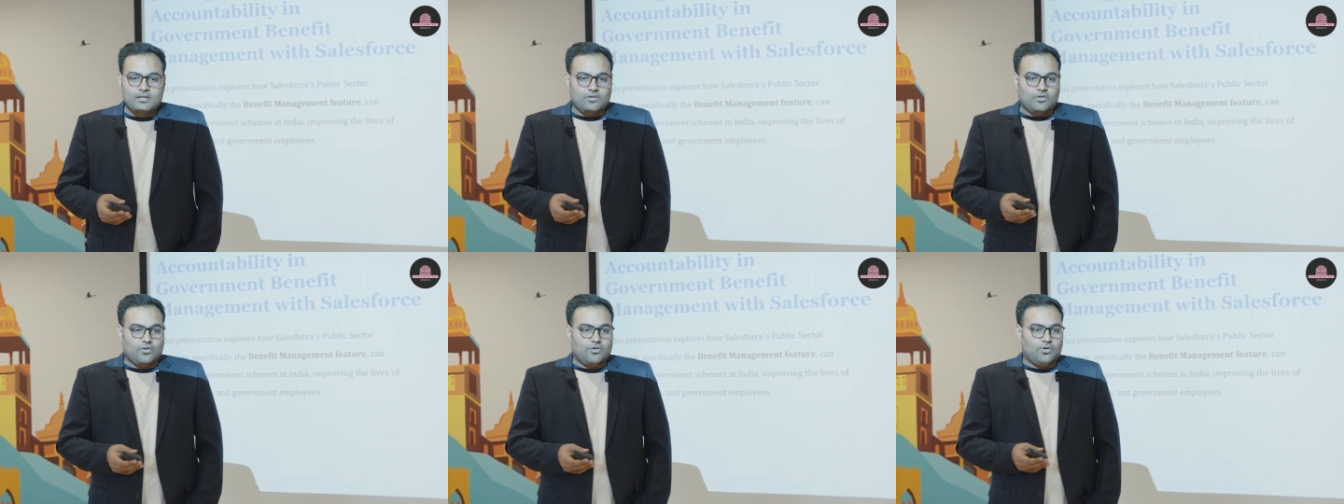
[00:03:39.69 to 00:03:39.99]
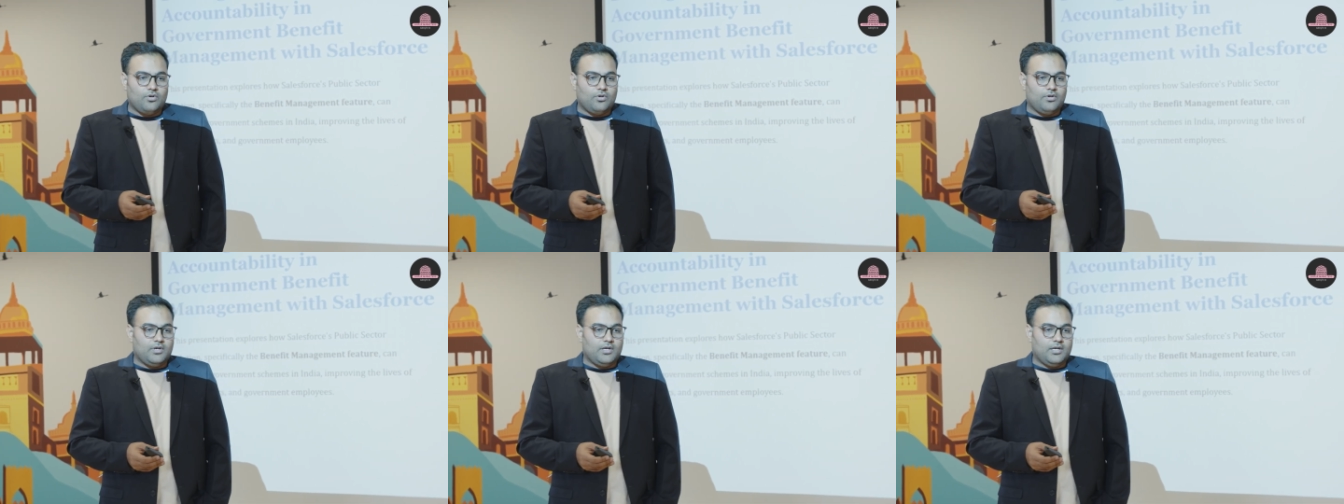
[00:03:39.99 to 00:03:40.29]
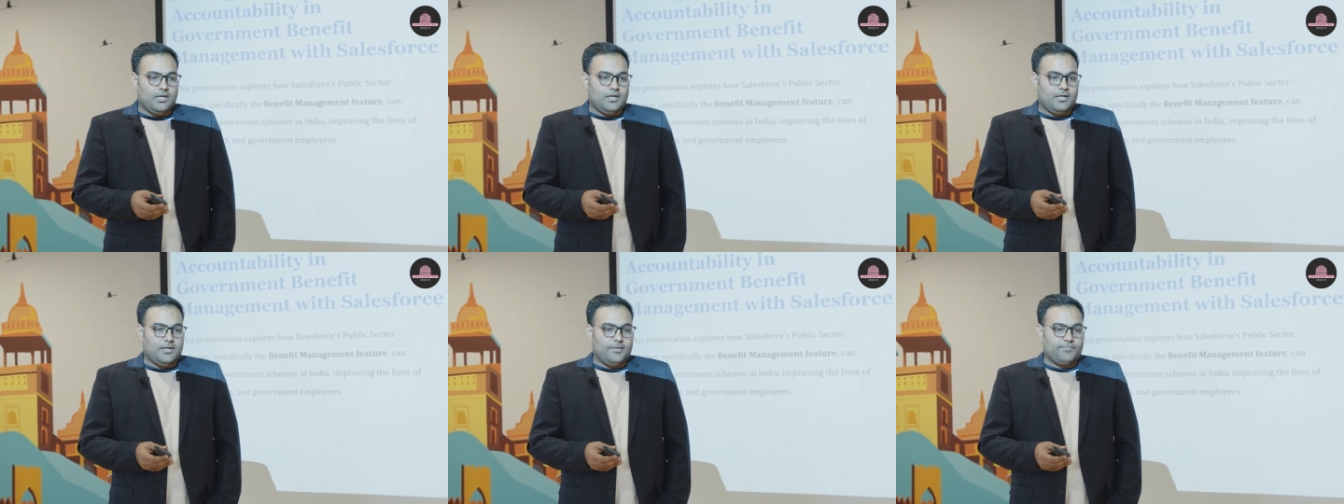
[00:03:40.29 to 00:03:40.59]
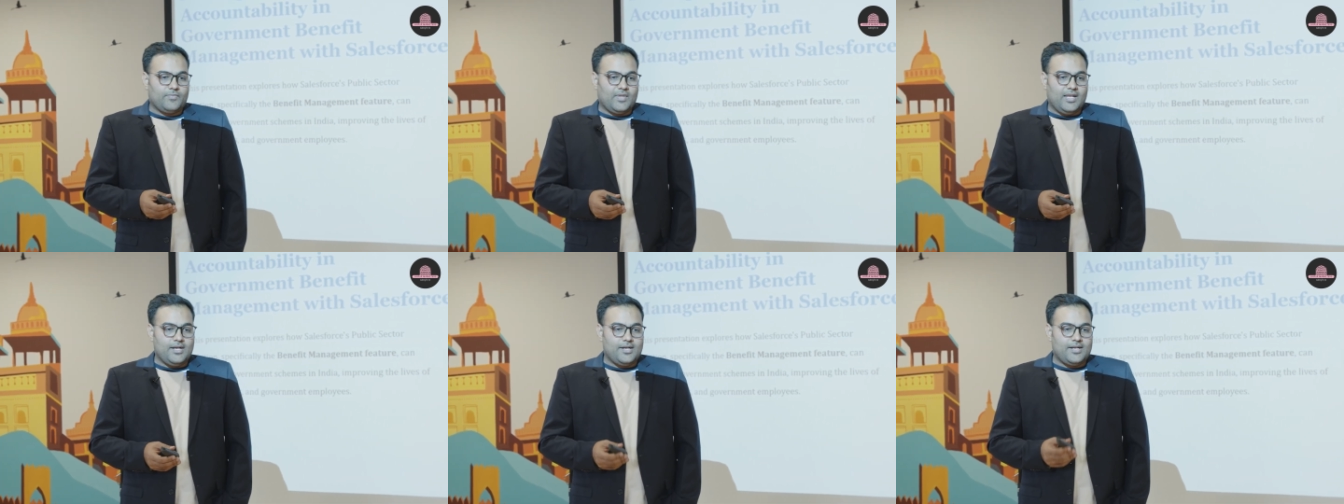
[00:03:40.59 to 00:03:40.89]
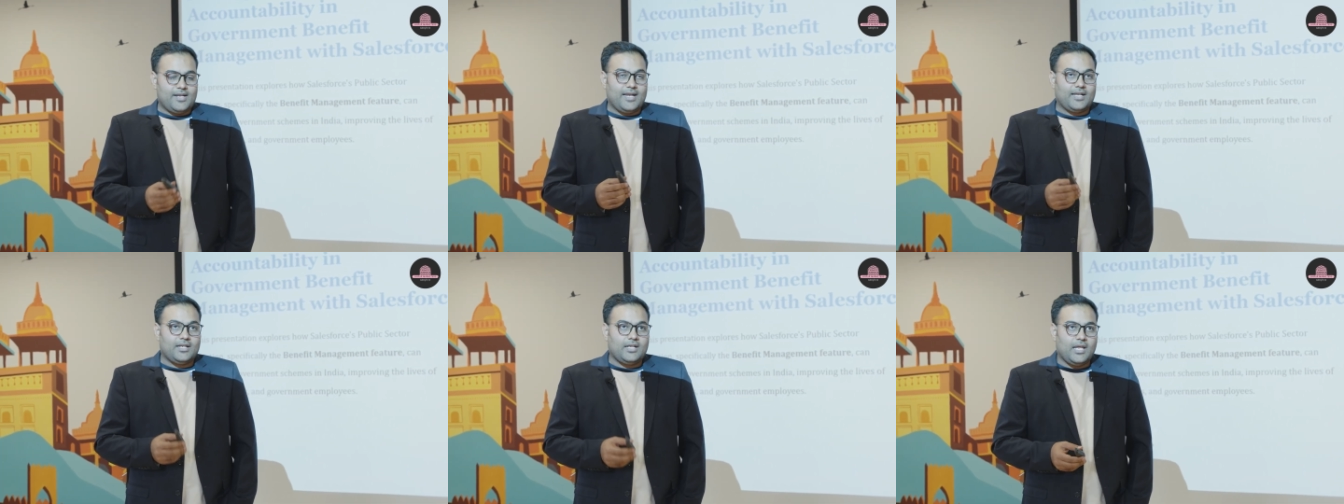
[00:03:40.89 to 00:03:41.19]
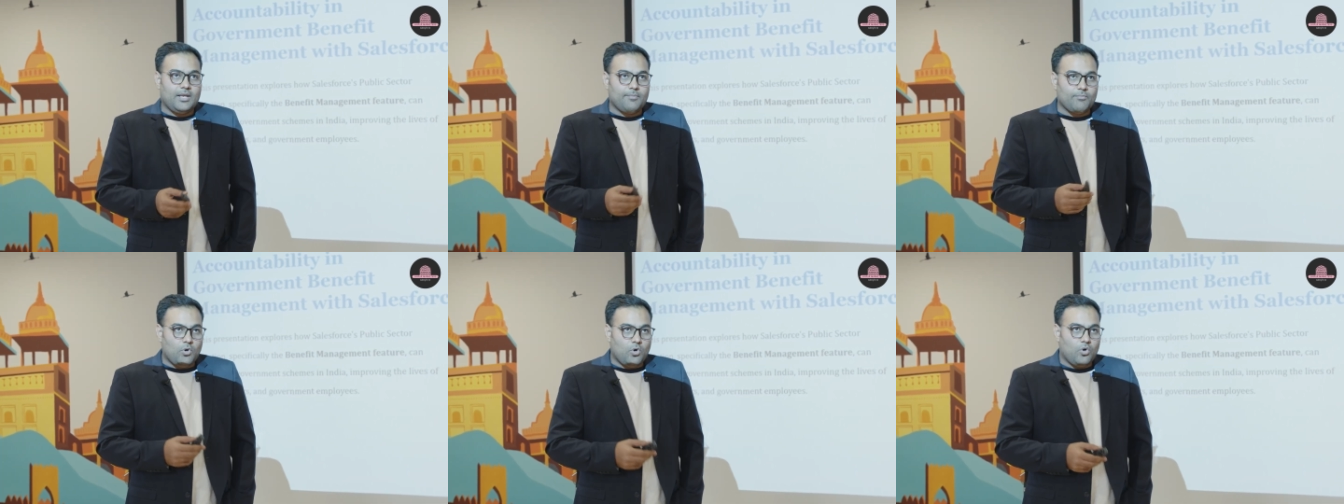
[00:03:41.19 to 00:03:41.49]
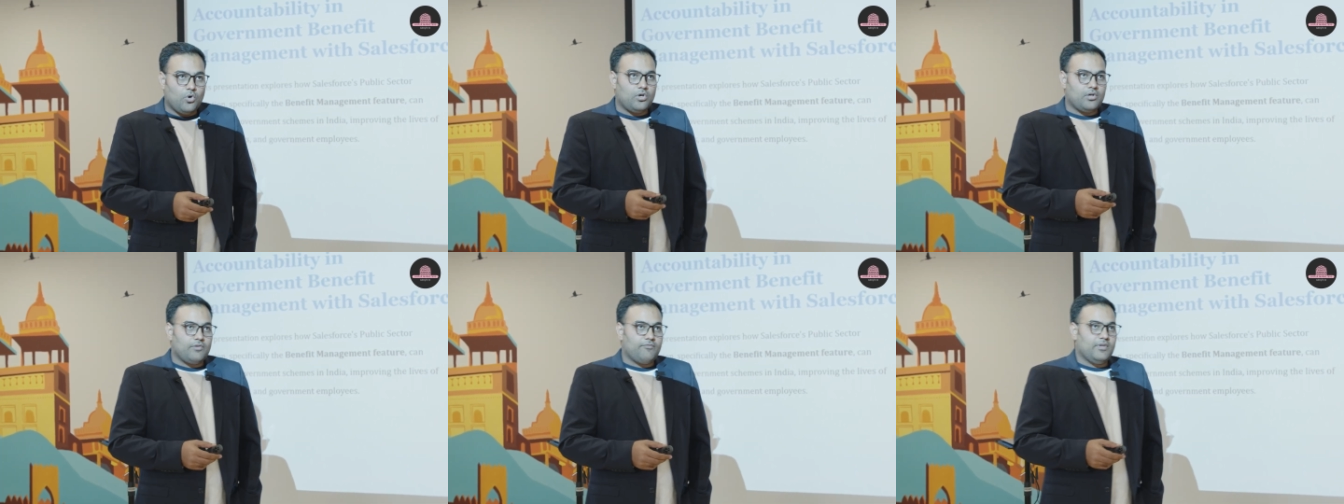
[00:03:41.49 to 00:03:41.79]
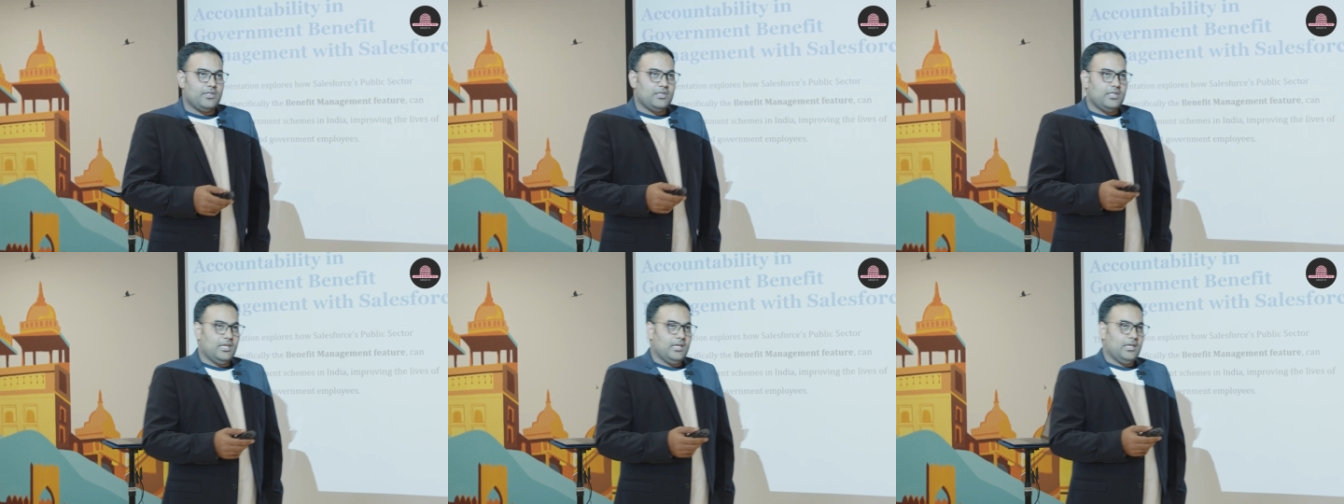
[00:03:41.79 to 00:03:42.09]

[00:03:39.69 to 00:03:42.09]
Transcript: interacting more with